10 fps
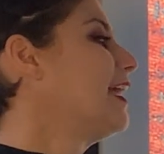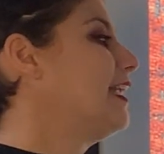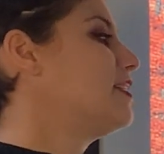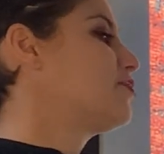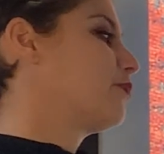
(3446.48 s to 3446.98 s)

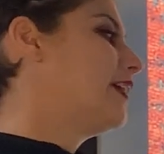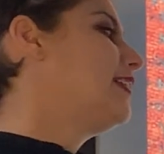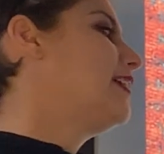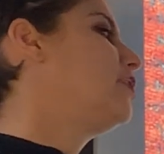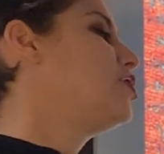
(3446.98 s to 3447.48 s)
It is
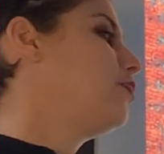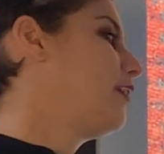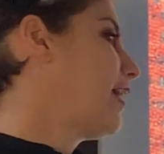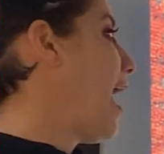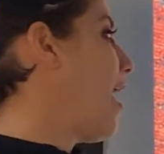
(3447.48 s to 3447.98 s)
written in
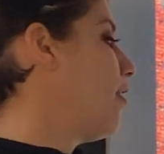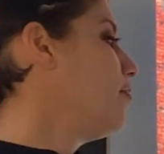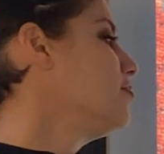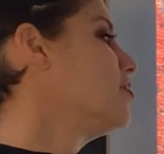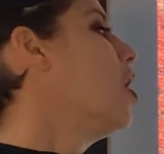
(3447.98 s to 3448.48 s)

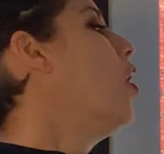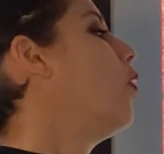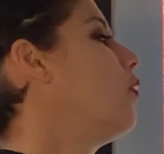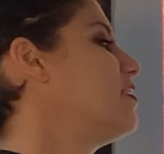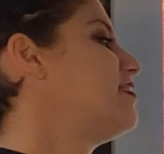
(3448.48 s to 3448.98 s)
uncials
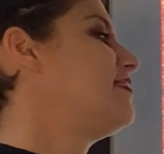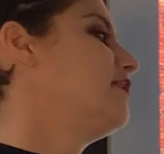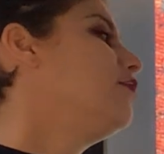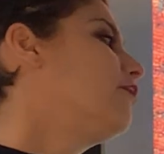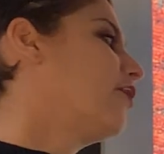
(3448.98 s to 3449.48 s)
with
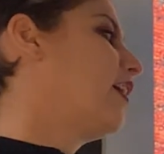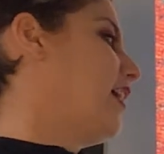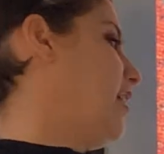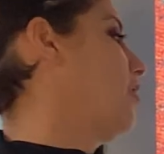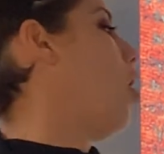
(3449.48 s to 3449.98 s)
silver
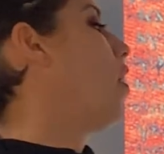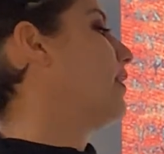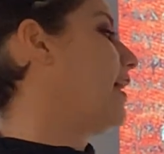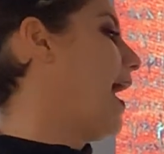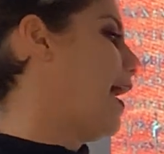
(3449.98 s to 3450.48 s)
ink
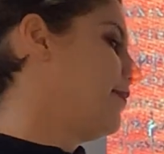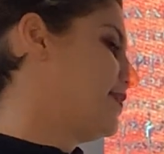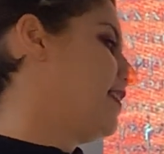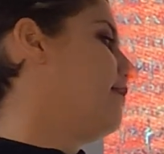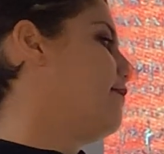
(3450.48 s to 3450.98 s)
on
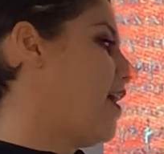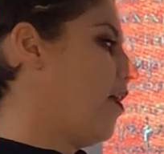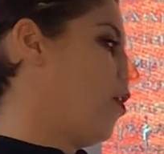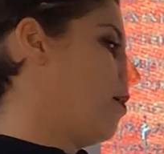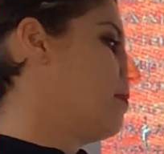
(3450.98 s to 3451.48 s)
calfskin
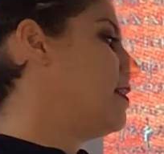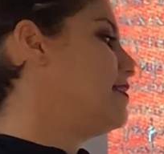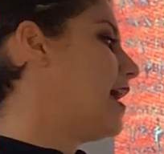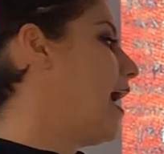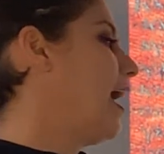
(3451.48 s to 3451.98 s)
vellum,
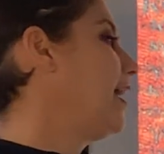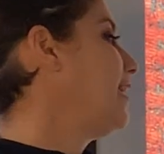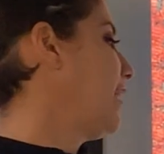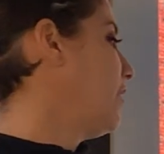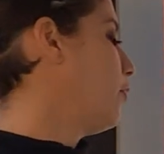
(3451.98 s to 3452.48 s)

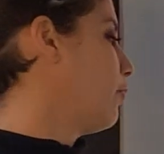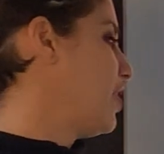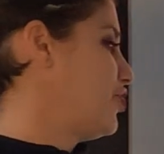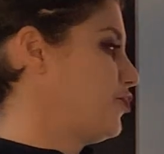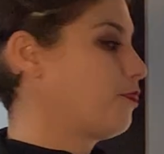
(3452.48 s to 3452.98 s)
dyed in a
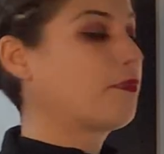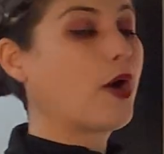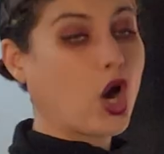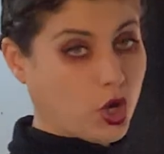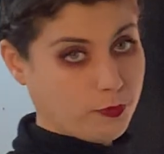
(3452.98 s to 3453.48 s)
rich
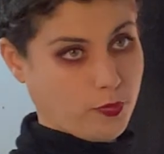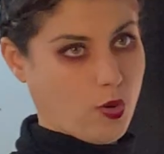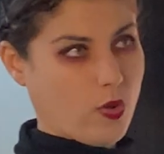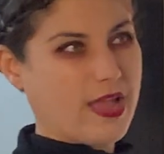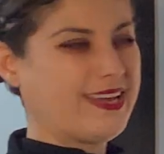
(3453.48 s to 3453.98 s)

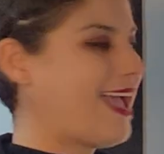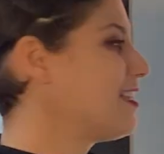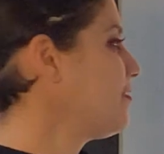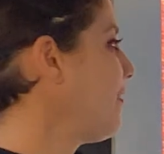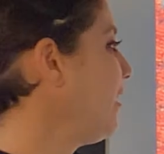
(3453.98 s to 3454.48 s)
purple and it
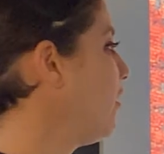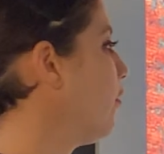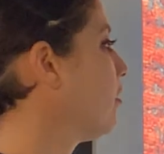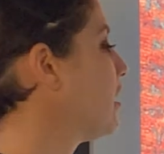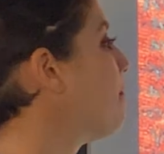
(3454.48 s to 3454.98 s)
has faded
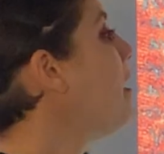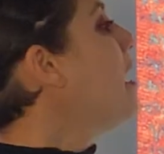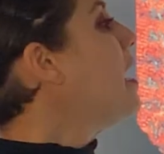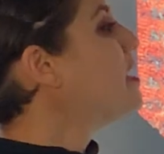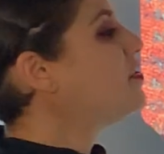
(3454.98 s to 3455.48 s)
over time
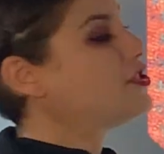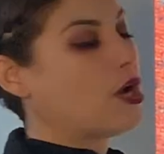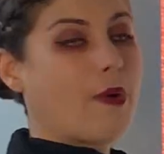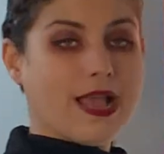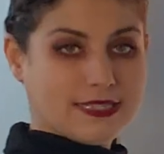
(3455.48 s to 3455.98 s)
and
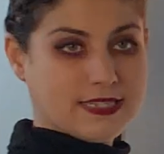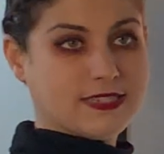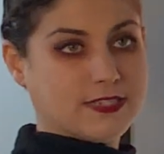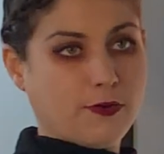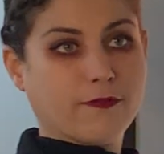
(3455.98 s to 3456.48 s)
so has the
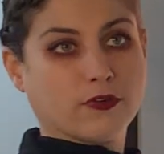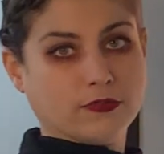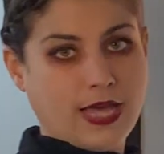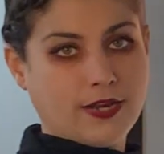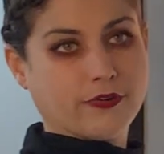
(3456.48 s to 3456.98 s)

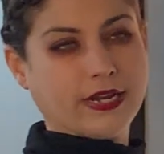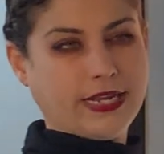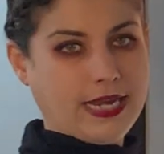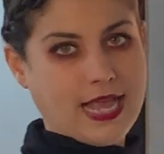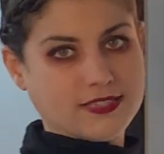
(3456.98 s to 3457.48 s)
silver
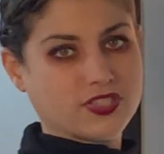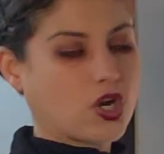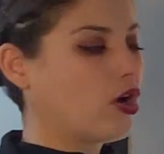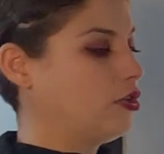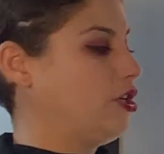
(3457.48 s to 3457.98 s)
lettering. It has
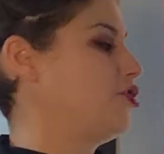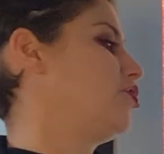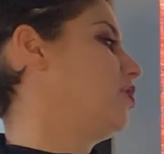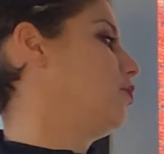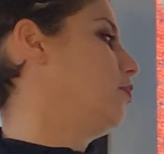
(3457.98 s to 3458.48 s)

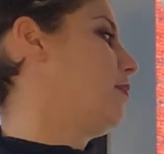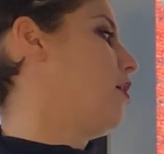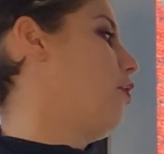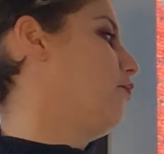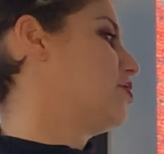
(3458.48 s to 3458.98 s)
tarnished a little
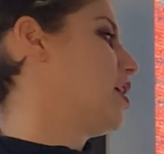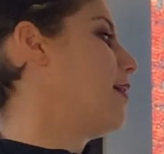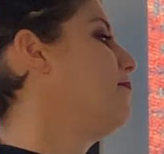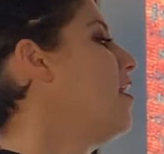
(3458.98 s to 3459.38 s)
bit over time.